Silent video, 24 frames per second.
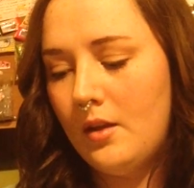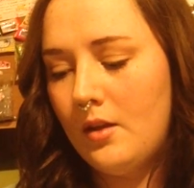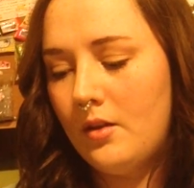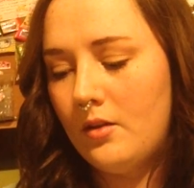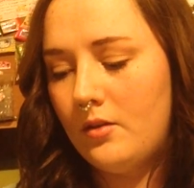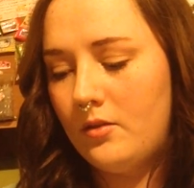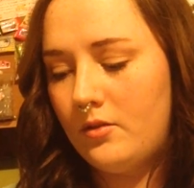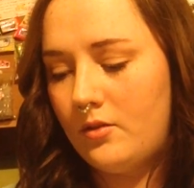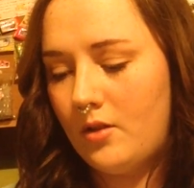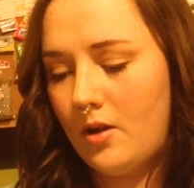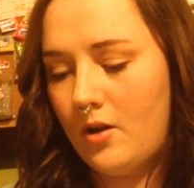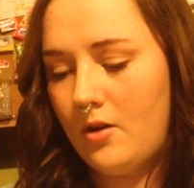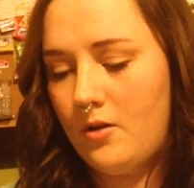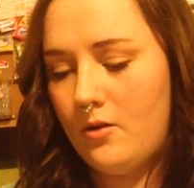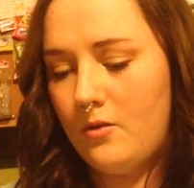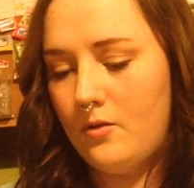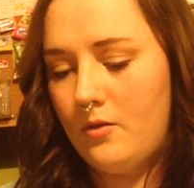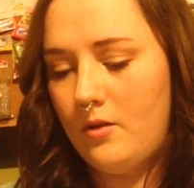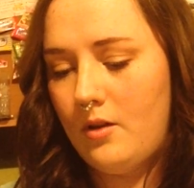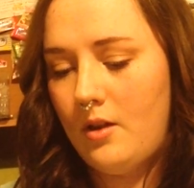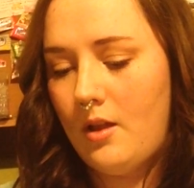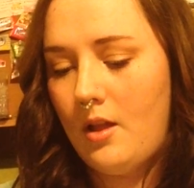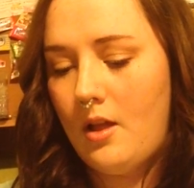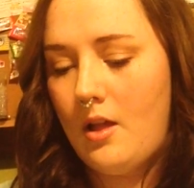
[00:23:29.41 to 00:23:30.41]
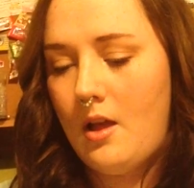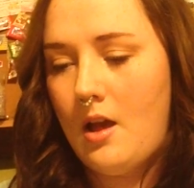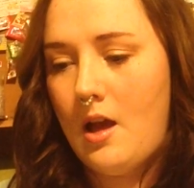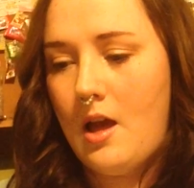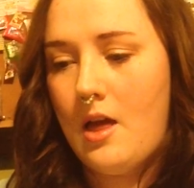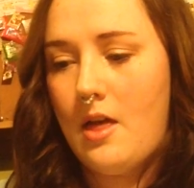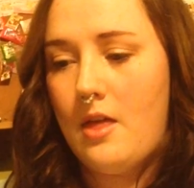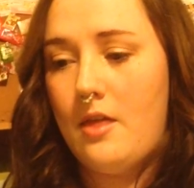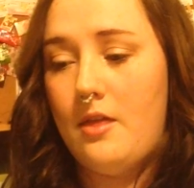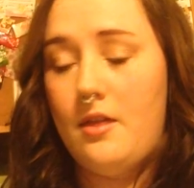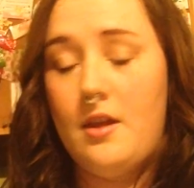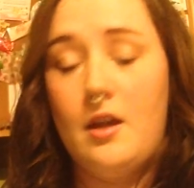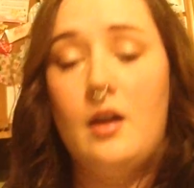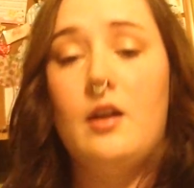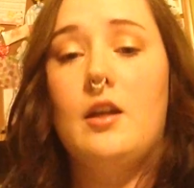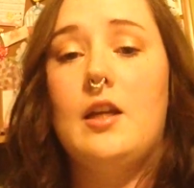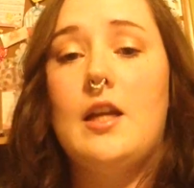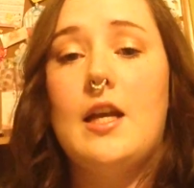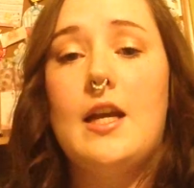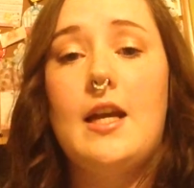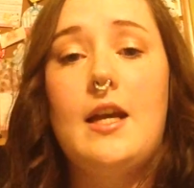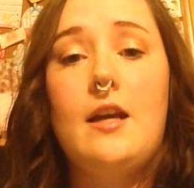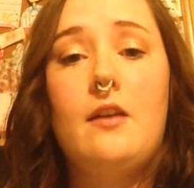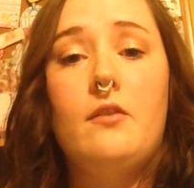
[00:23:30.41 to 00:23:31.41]
So, there
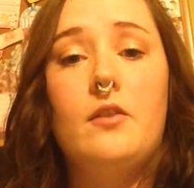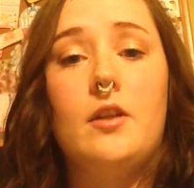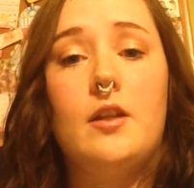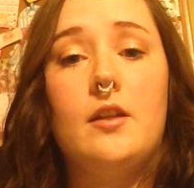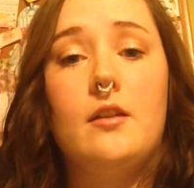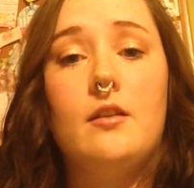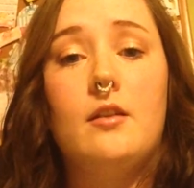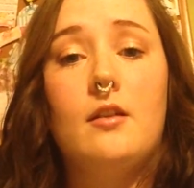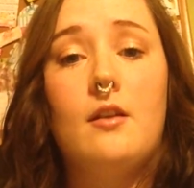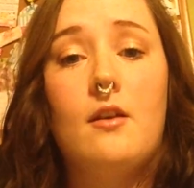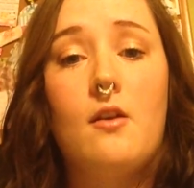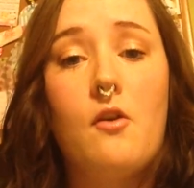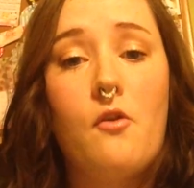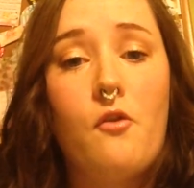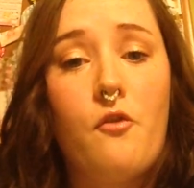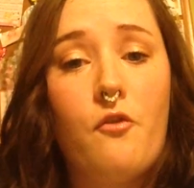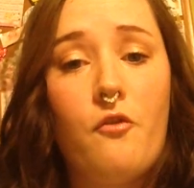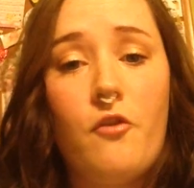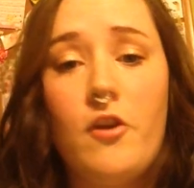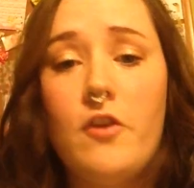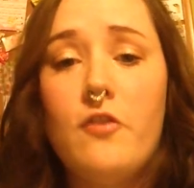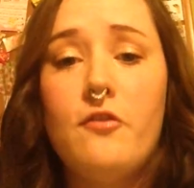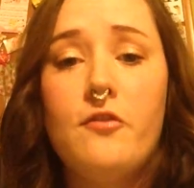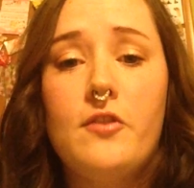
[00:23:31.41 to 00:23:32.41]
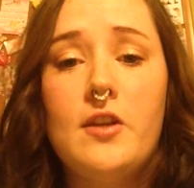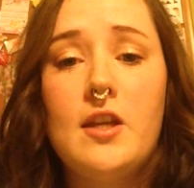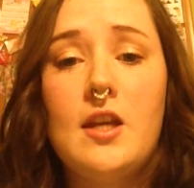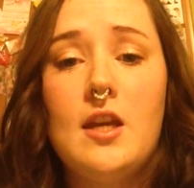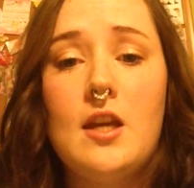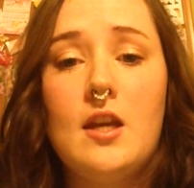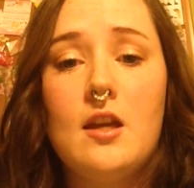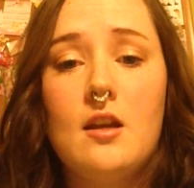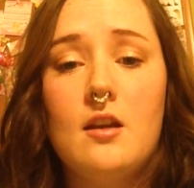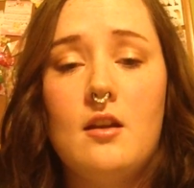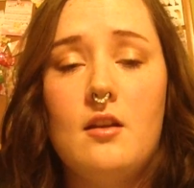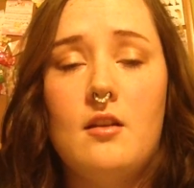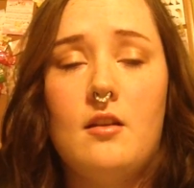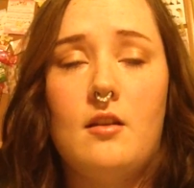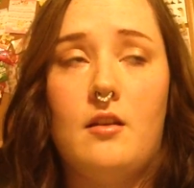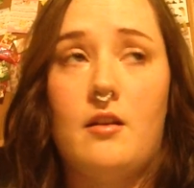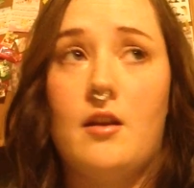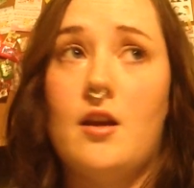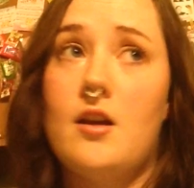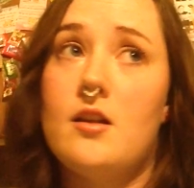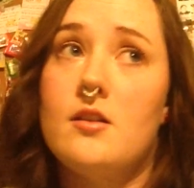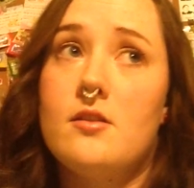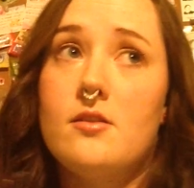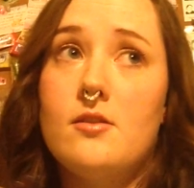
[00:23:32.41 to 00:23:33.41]
you have it. 50
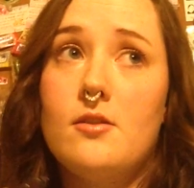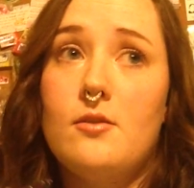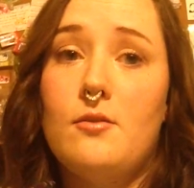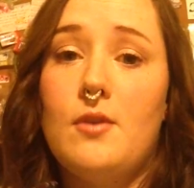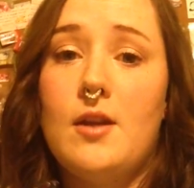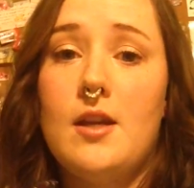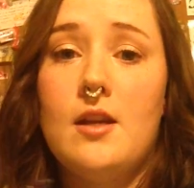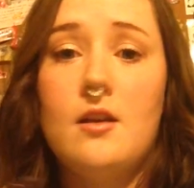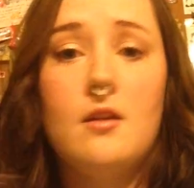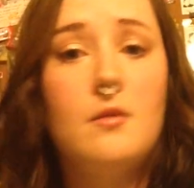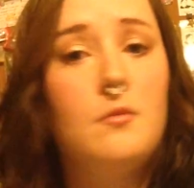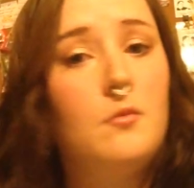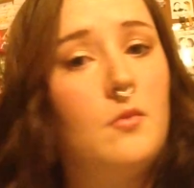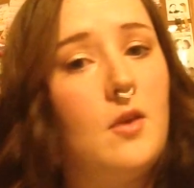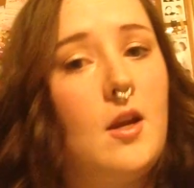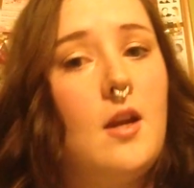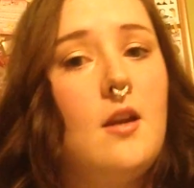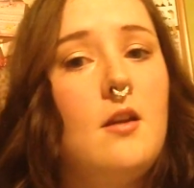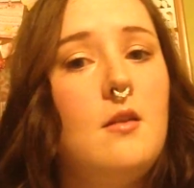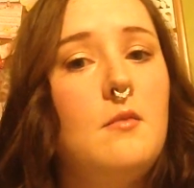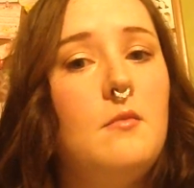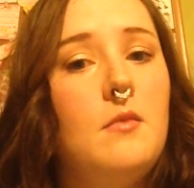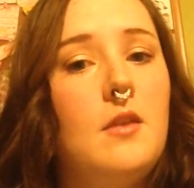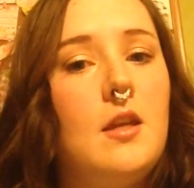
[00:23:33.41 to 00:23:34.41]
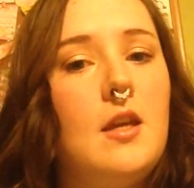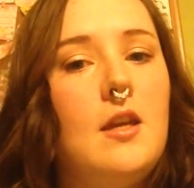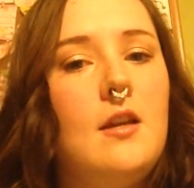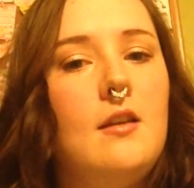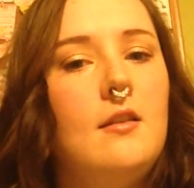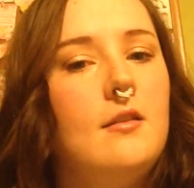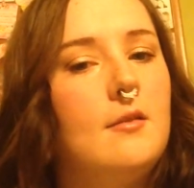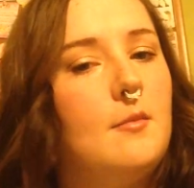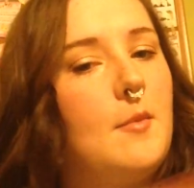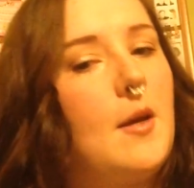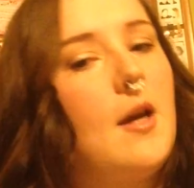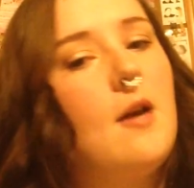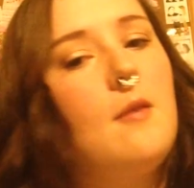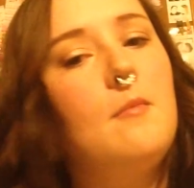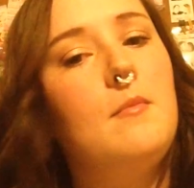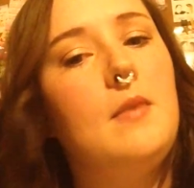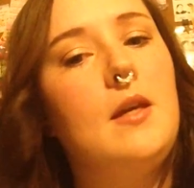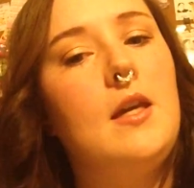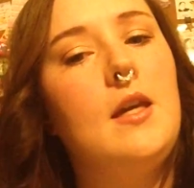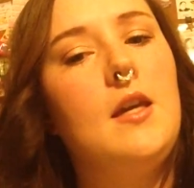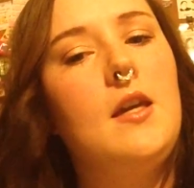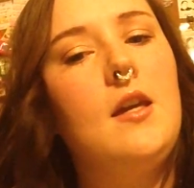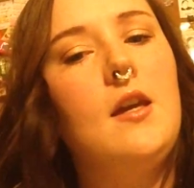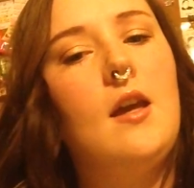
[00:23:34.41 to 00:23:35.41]
not so random things about
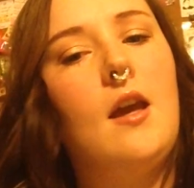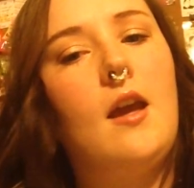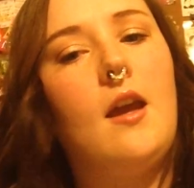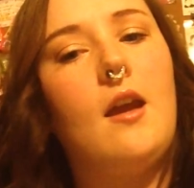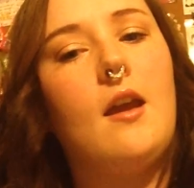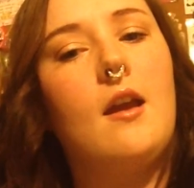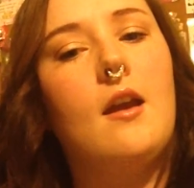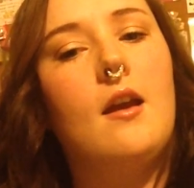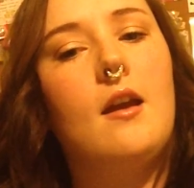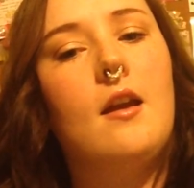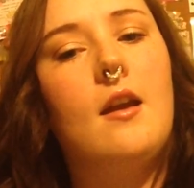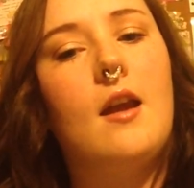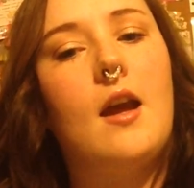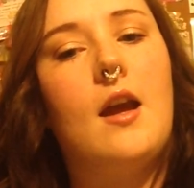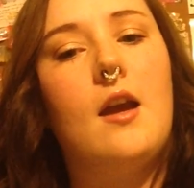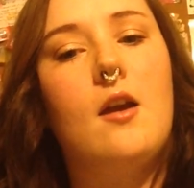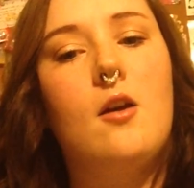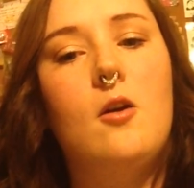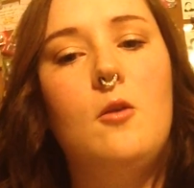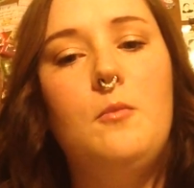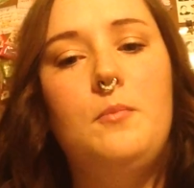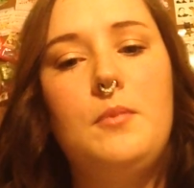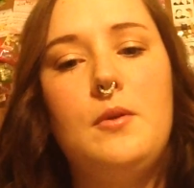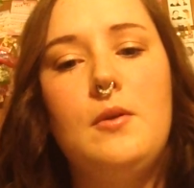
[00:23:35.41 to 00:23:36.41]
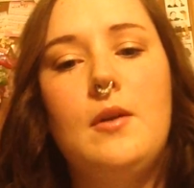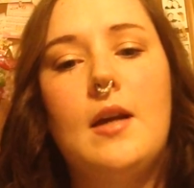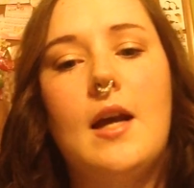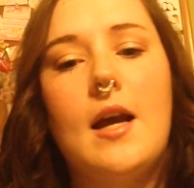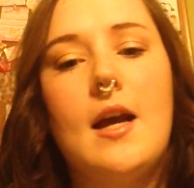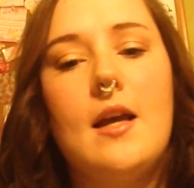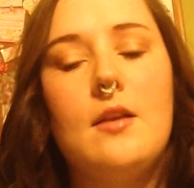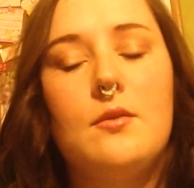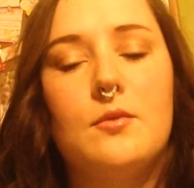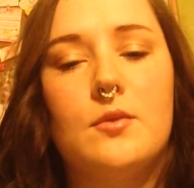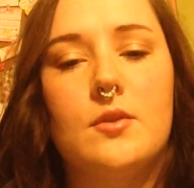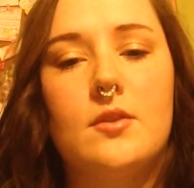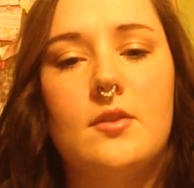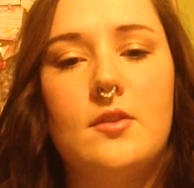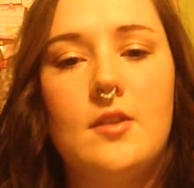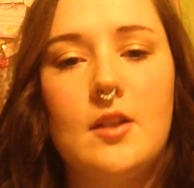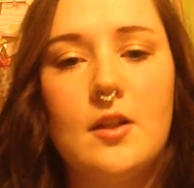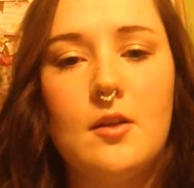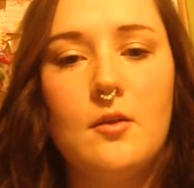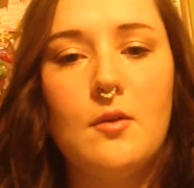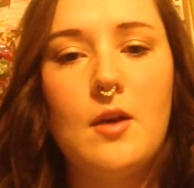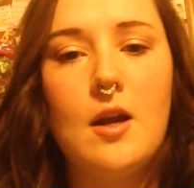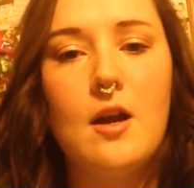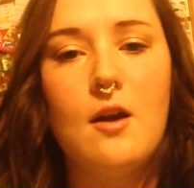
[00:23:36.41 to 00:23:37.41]
me, and I hope you guys will
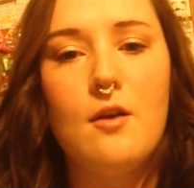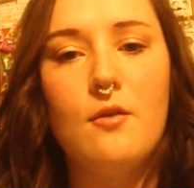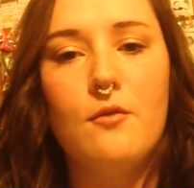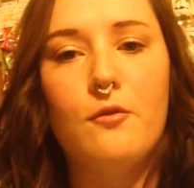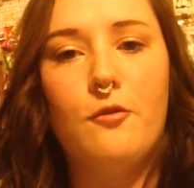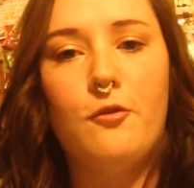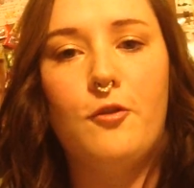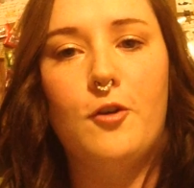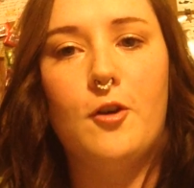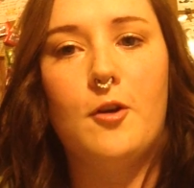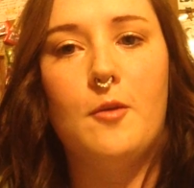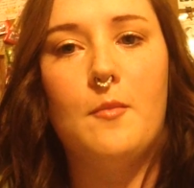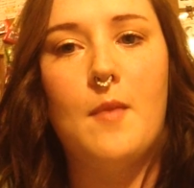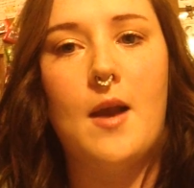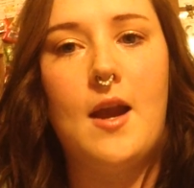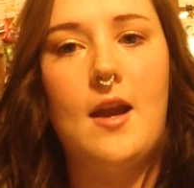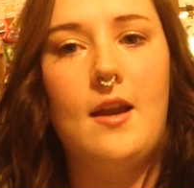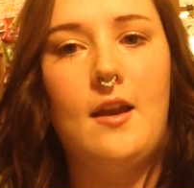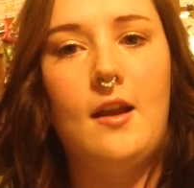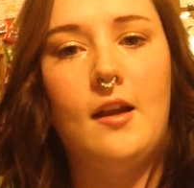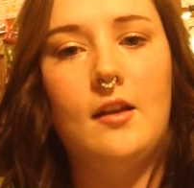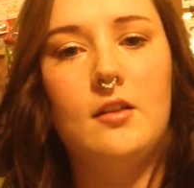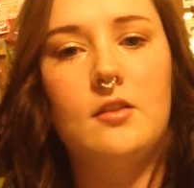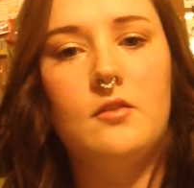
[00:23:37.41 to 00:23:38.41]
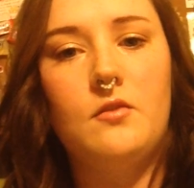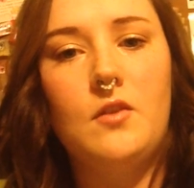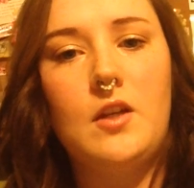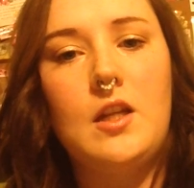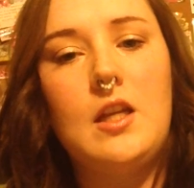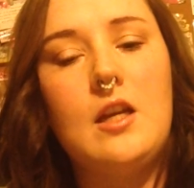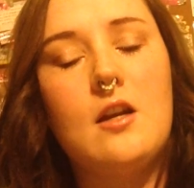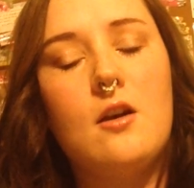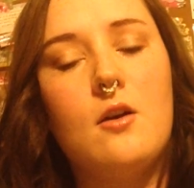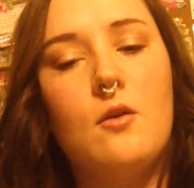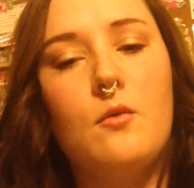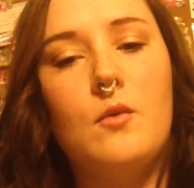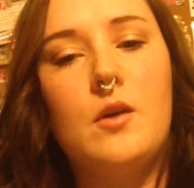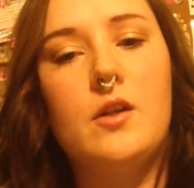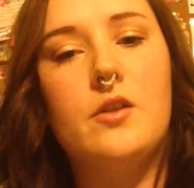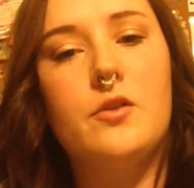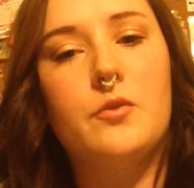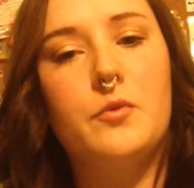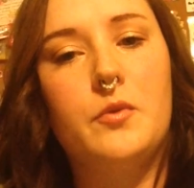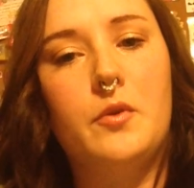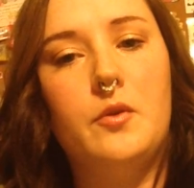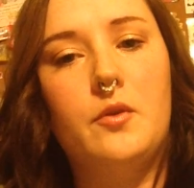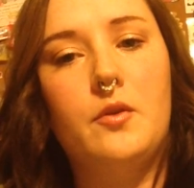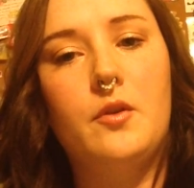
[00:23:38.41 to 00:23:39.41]
stick around for my next video, which
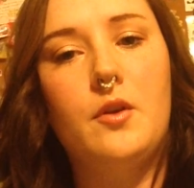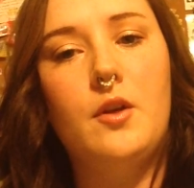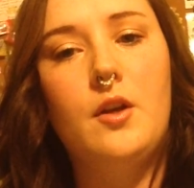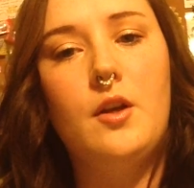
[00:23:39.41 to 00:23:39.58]
will